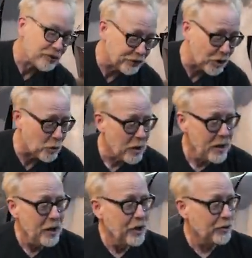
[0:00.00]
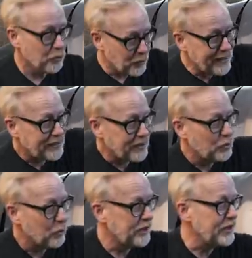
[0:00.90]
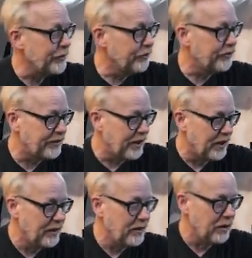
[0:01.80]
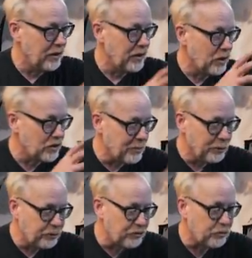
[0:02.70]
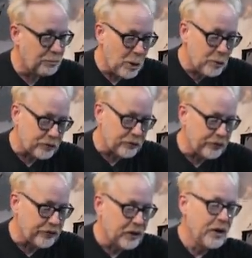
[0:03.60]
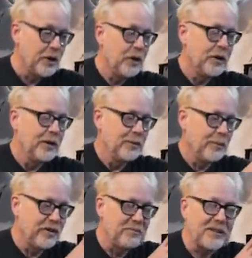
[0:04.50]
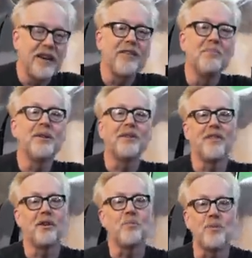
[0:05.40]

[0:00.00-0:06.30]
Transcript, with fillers: So the reason we used commercial motors was because the military